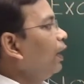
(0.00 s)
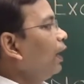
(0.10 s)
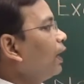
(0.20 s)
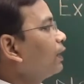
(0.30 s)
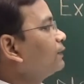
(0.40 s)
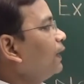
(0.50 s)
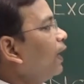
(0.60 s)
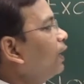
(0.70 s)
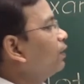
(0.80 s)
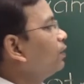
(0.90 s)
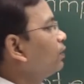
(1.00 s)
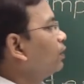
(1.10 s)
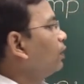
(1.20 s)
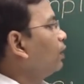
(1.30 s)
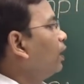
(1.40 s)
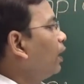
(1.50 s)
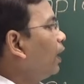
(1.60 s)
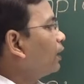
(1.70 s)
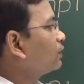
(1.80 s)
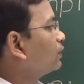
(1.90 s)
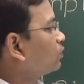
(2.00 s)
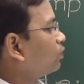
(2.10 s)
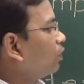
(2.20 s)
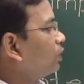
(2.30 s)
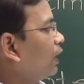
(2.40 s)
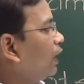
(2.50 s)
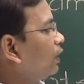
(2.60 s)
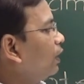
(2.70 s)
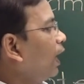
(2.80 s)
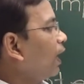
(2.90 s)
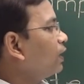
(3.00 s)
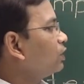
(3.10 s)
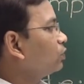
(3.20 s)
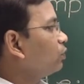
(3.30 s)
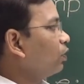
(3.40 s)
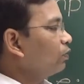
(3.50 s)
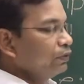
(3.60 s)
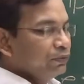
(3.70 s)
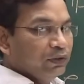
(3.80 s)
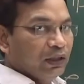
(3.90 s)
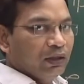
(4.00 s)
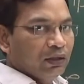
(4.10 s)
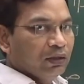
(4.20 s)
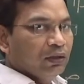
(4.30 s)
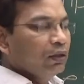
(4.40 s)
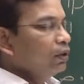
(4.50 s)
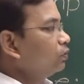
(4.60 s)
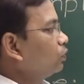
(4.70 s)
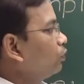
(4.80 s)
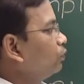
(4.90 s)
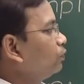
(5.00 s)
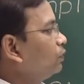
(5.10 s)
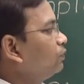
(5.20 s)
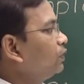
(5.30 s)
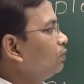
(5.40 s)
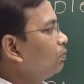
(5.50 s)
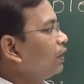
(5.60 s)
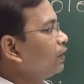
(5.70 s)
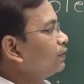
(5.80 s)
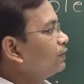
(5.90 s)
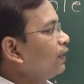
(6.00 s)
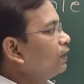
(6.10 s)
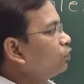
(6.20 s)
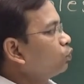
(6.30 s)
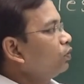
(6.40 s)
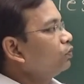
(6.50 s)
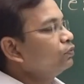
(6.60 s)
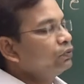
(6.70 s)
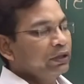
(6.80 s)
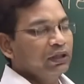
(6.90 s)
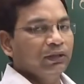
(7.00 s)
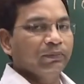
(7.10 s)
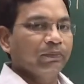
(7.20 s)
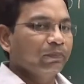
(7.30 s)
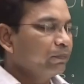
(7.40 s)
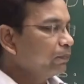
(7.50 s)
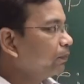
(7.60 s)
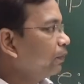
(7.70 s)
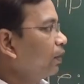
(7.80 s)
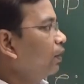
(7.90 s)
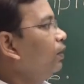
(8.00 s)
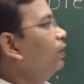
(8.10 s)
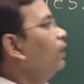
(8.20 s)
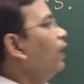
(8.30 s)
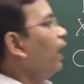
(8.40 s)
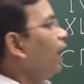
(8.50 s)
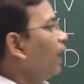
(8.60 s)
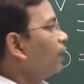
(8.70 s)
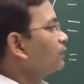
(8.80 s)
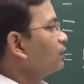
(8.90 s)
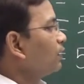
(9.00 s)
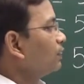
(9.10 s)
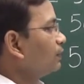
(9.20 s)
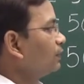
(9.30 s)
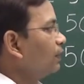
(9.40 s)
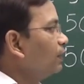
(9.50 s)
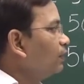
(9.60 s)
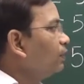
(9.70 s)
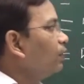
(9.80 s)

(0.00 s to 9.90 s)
XL, X is for 10, L is for 50, so 50 minus 10 is equal to 40. XC,